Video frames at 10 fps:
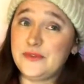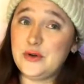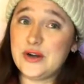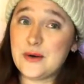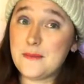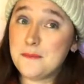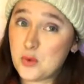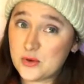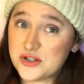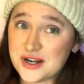you got
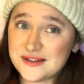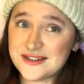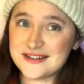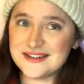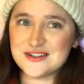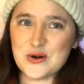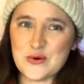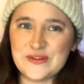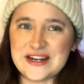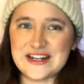more chances
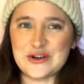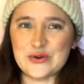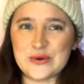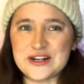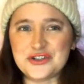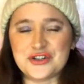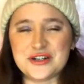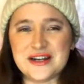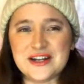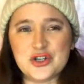of getting your
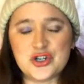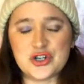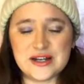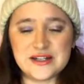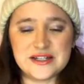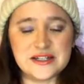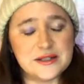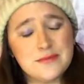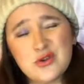question chances.